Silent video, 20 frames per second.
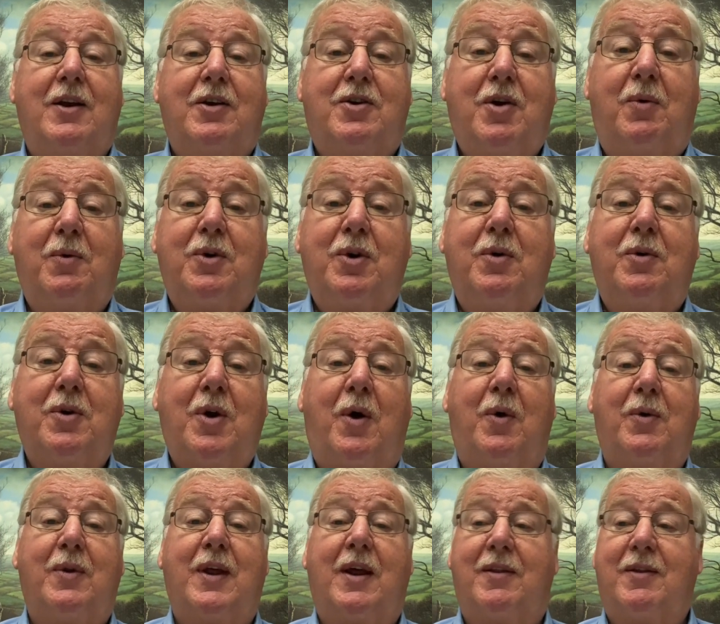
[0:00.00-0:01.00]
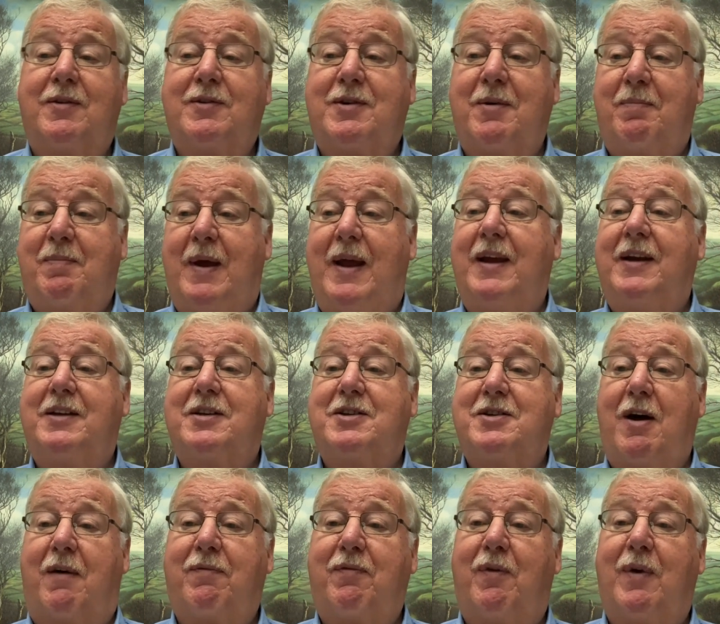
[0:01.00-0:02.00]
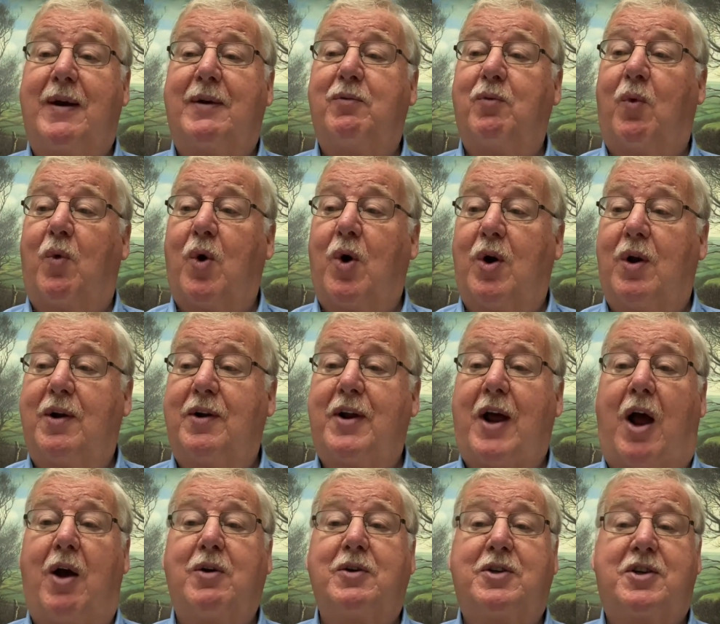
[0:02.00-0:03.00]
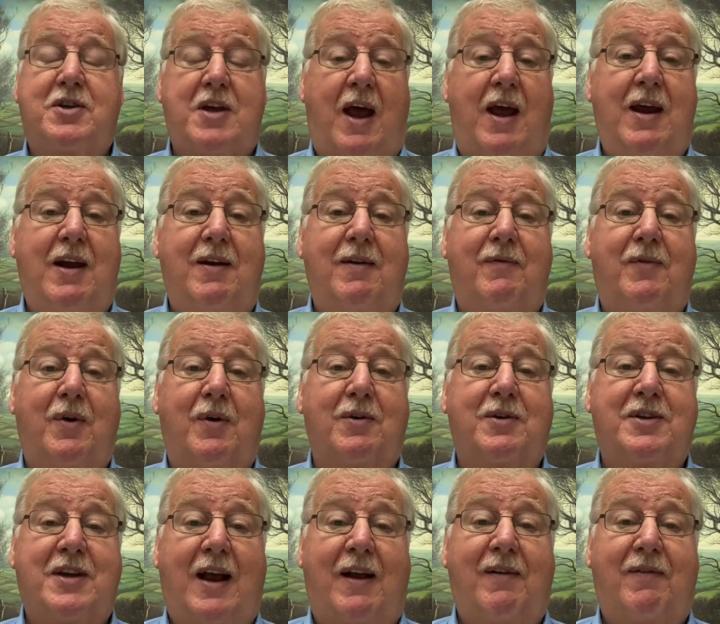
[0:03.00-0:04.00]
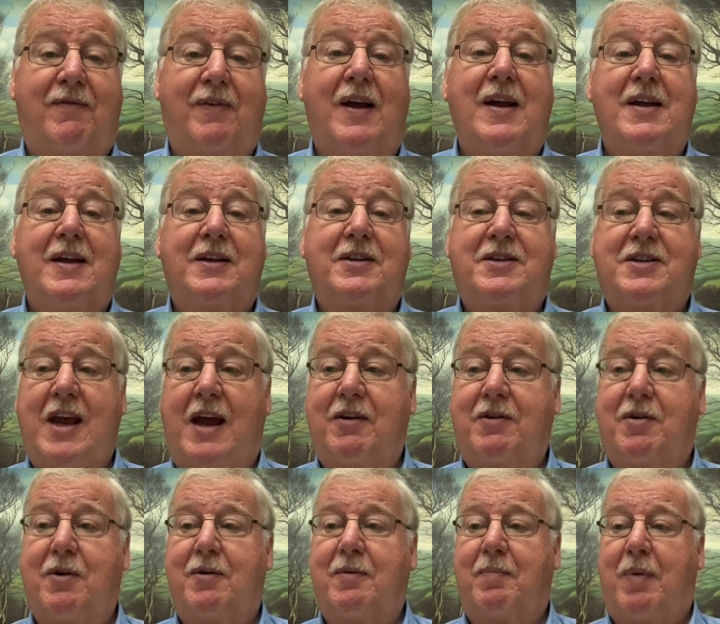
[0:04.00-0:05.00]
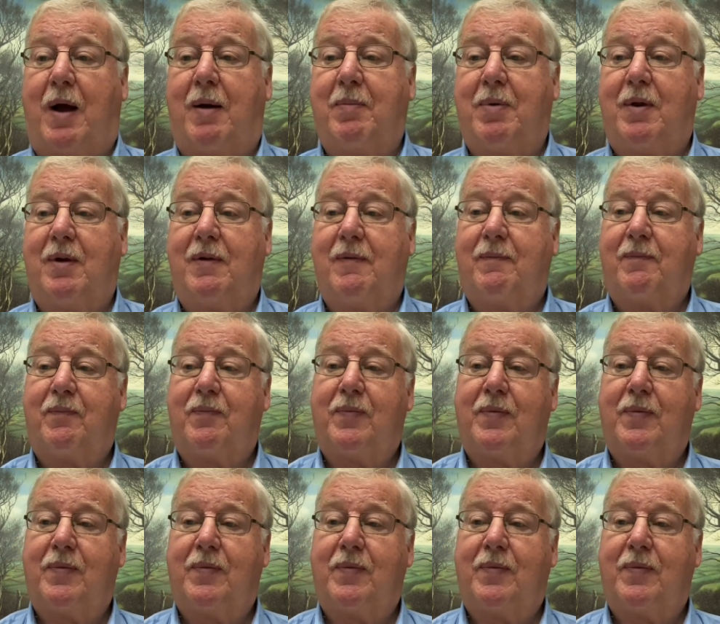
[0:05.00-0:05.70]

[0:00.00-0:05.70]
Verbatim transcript: don't you know that there's a big suffering world outside of your self centered bubble?